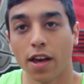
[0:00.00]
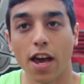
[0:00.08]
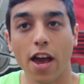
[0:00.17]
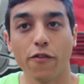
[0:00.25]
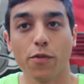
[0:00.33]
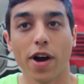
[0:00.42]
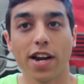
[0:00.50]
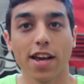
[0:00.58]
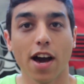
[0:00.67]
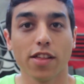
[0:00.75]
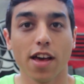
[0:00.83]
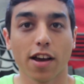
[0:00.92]
Hey everybody,
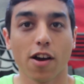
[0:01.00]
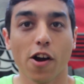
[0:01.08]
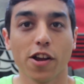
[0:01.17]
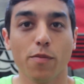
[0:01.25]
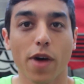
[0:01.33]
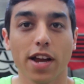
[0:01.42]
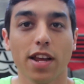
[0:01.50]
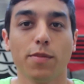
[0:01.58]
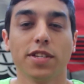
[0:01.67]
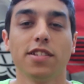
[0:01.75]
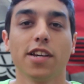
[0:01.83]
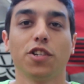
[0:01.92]
how the heck are you? My
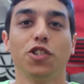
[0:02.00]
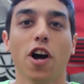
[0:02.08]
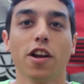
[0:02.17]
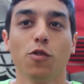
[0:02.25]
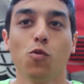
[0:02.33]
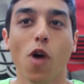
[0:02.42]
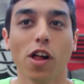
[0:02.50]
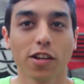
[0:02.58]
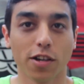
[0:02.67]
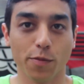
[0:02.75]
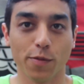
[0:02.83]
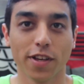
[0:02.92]
name is Nick John and
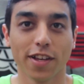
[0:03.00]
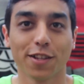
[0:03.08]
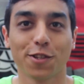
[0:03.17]
welcome